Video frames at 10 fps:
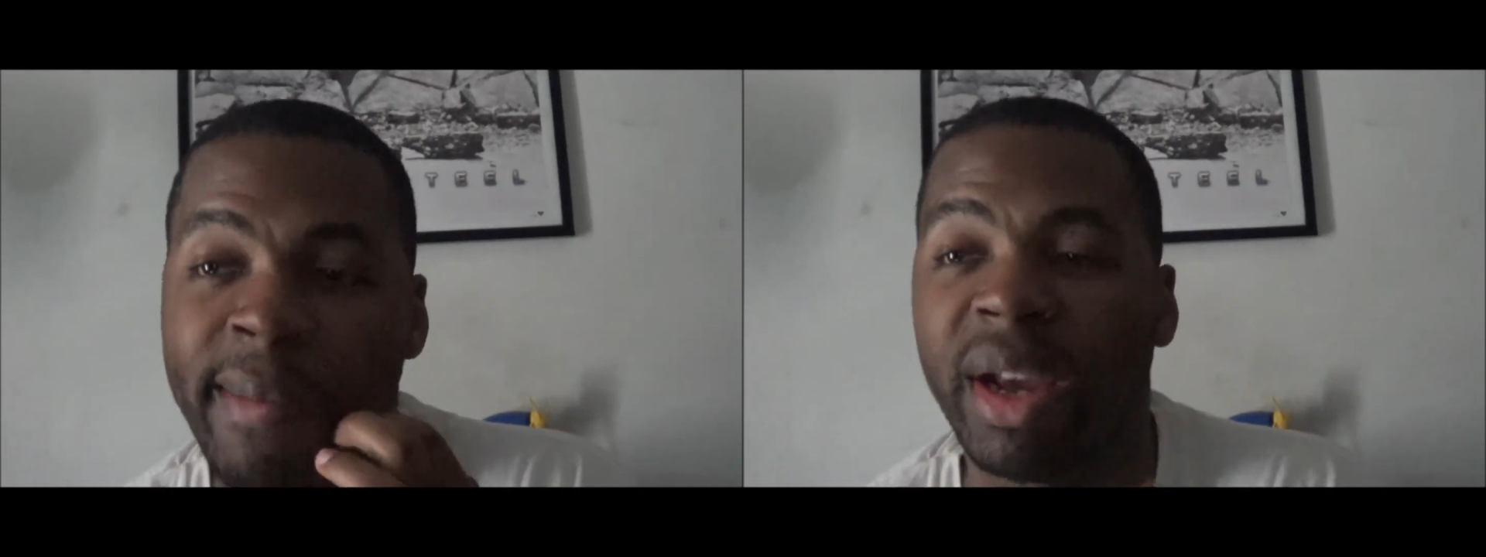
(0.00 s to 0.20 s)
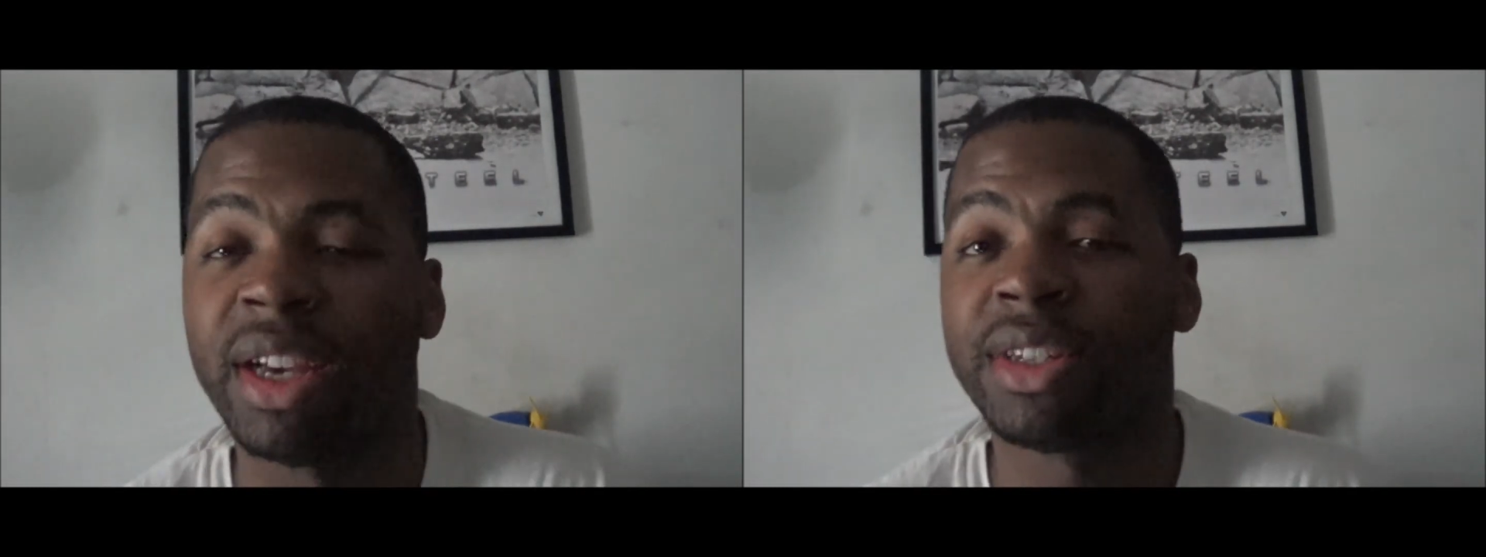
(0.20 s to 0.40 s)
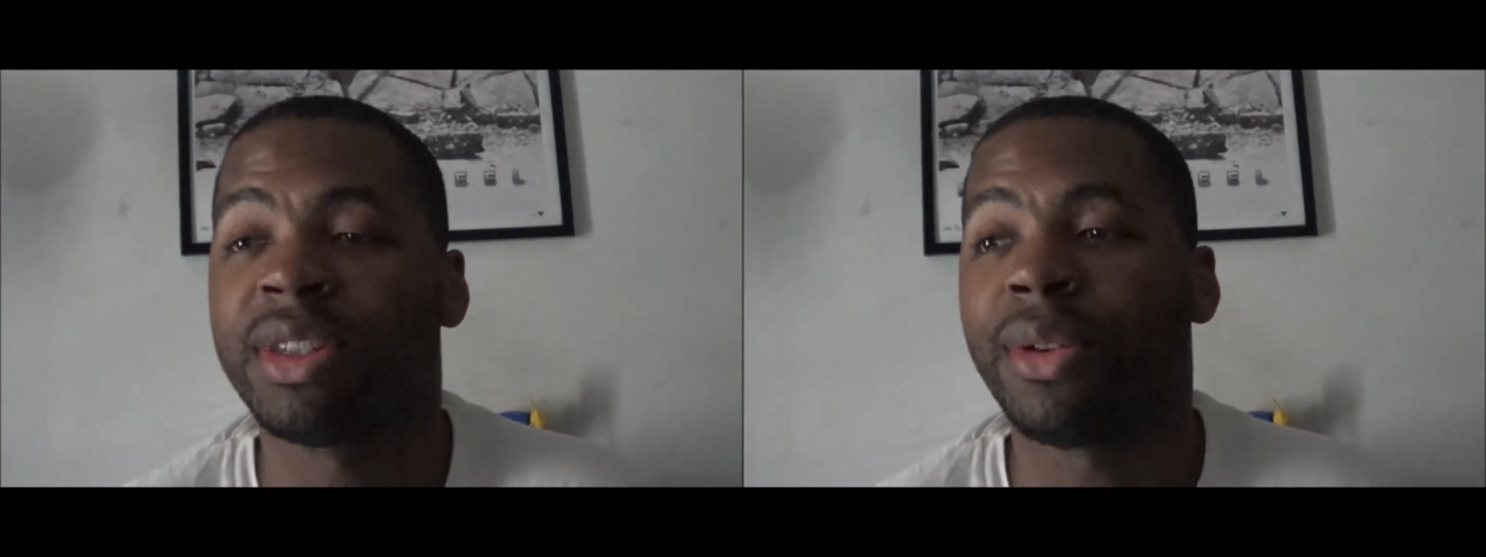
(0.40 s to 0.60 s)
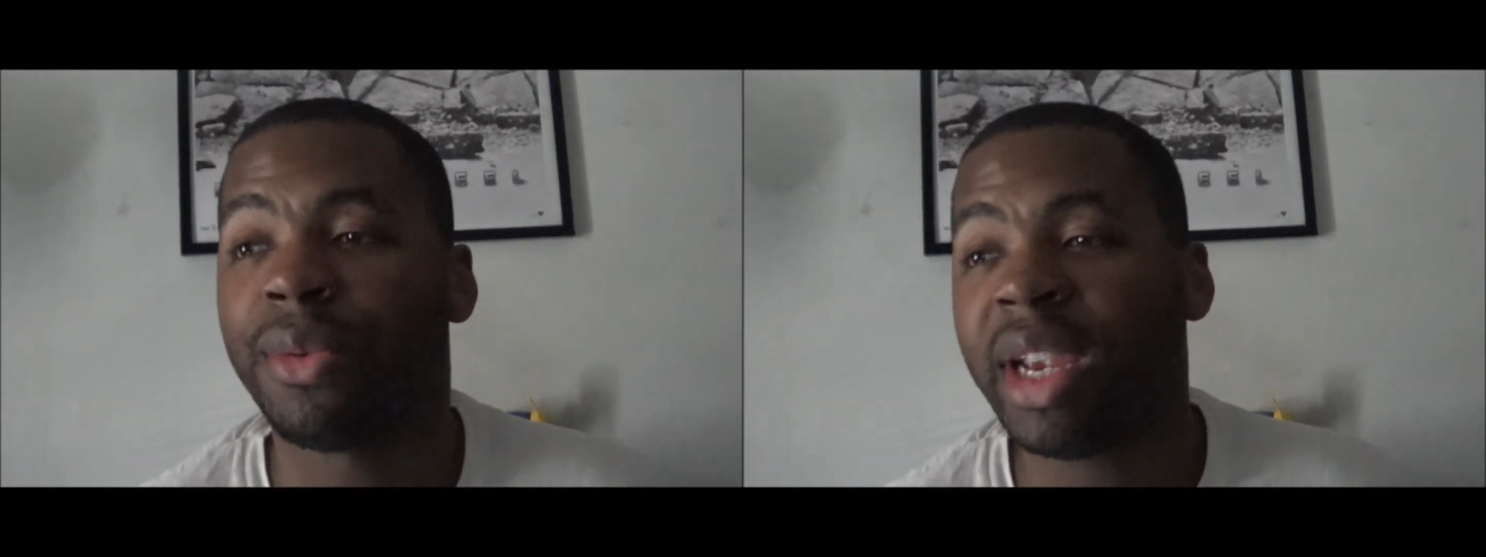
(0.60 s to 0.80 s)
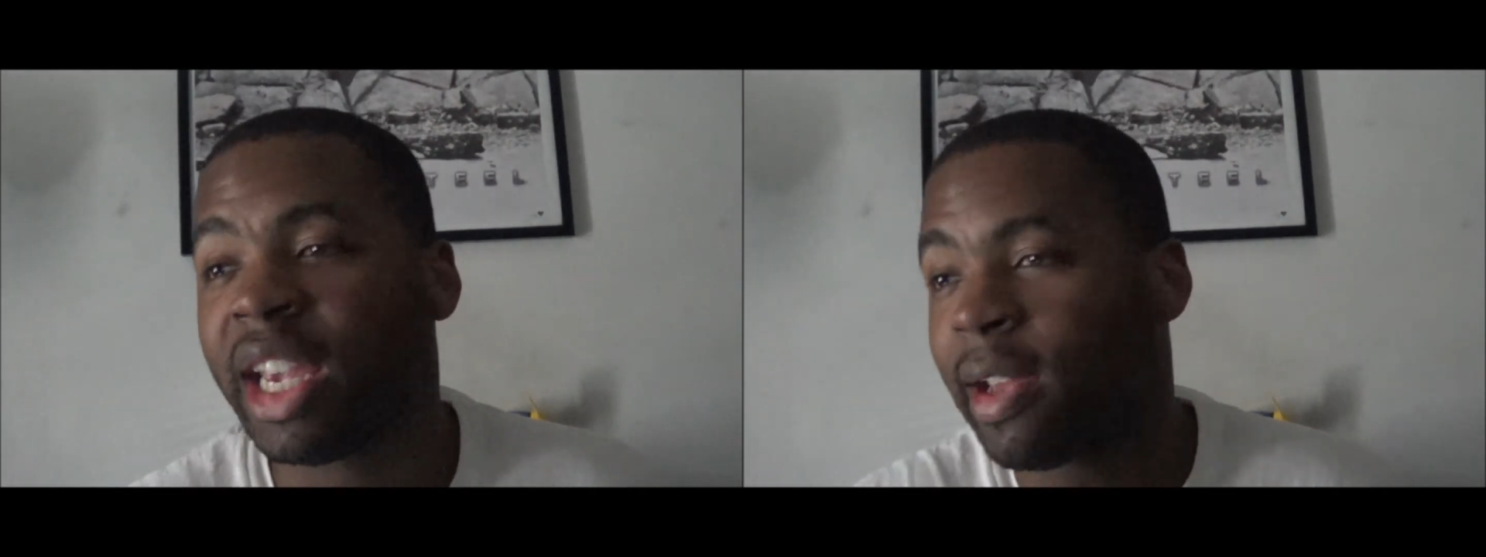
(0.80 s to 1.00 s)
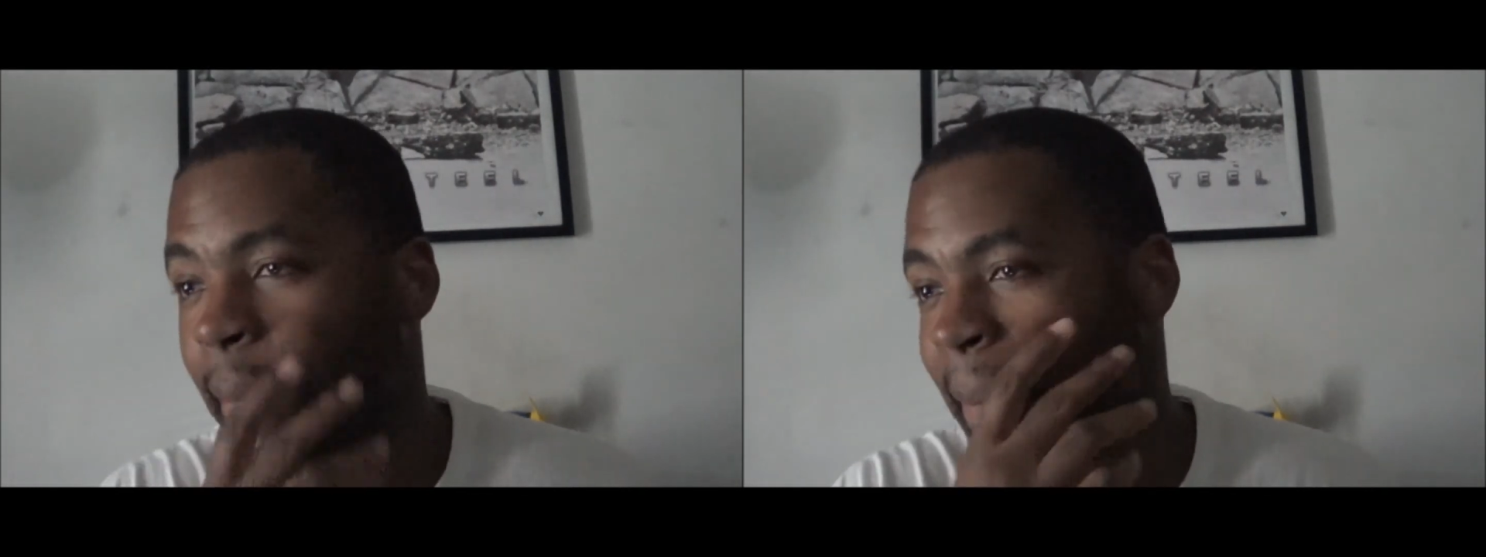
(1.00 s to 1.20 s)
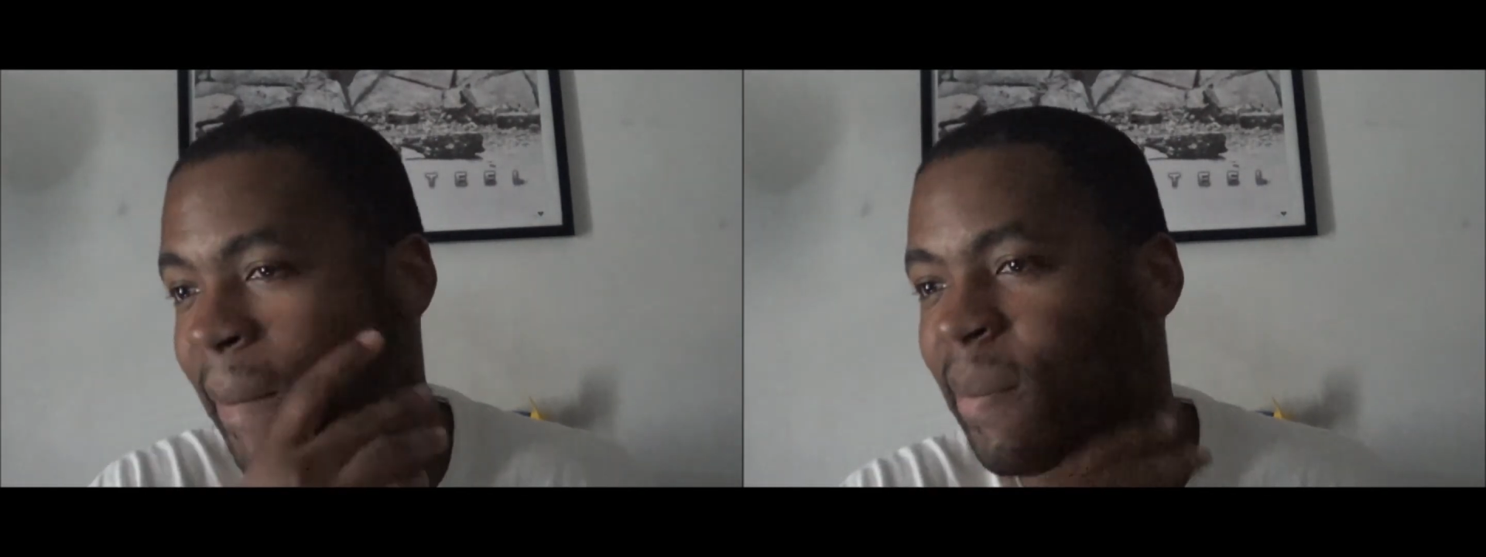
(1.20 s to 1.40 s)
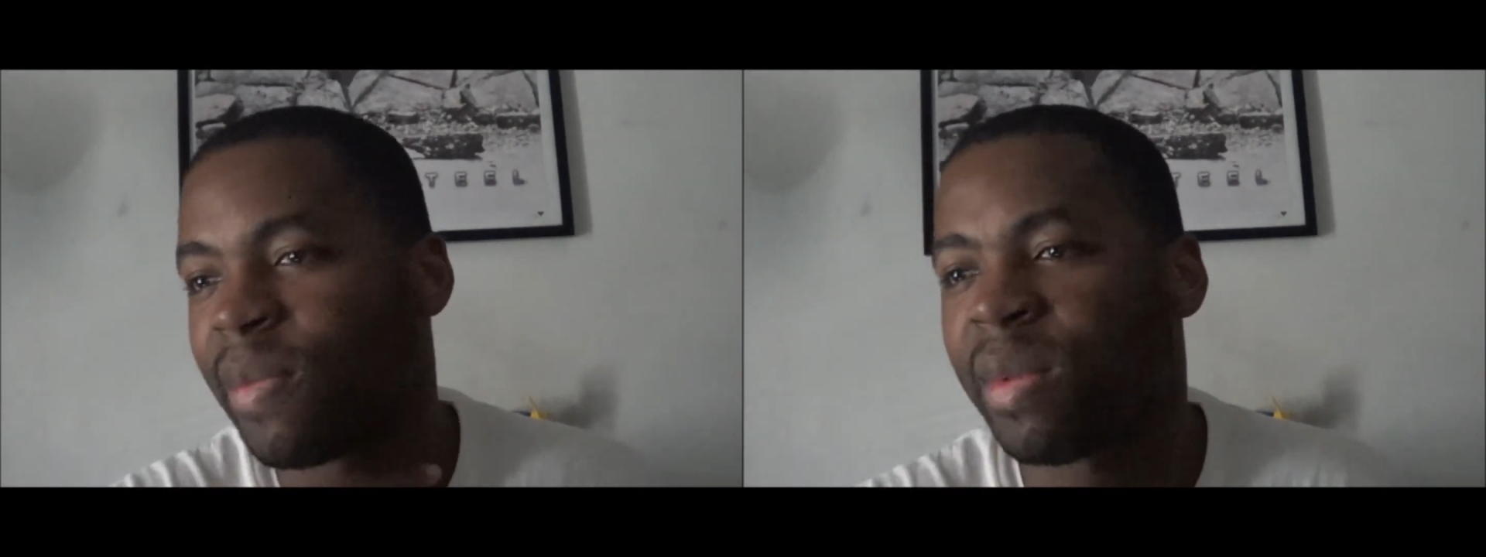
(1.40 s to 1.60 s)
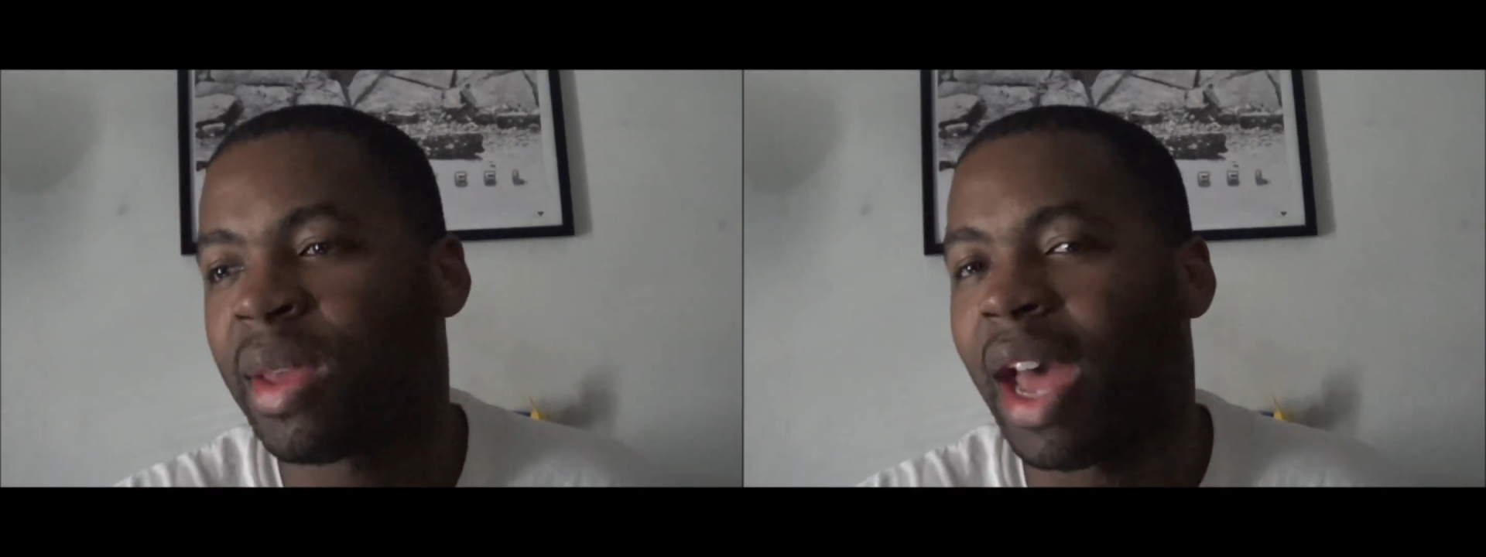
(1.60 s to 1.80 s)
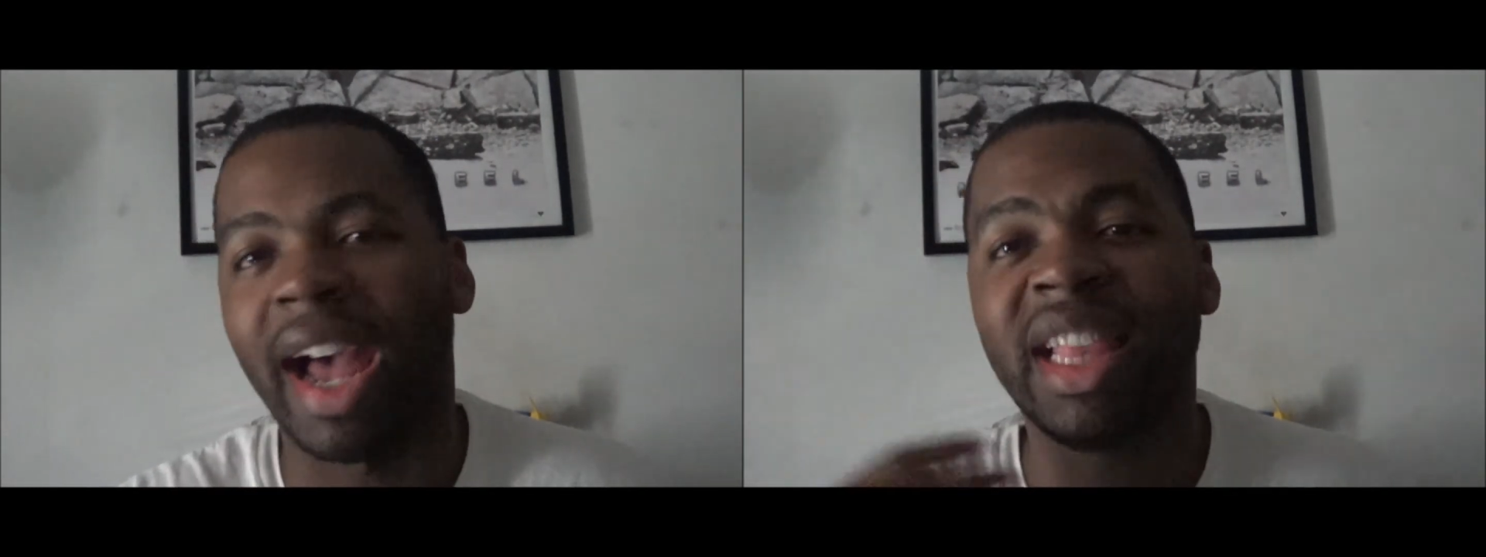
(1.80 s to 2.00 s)
because three
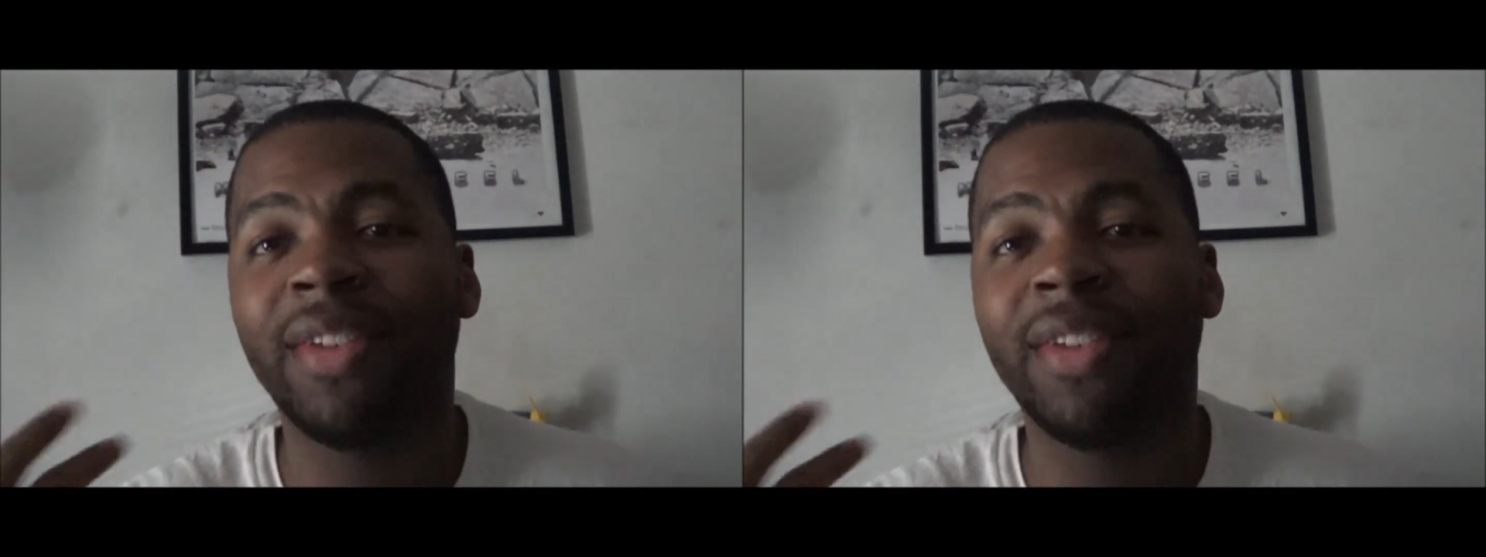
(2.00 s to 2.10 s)
I'd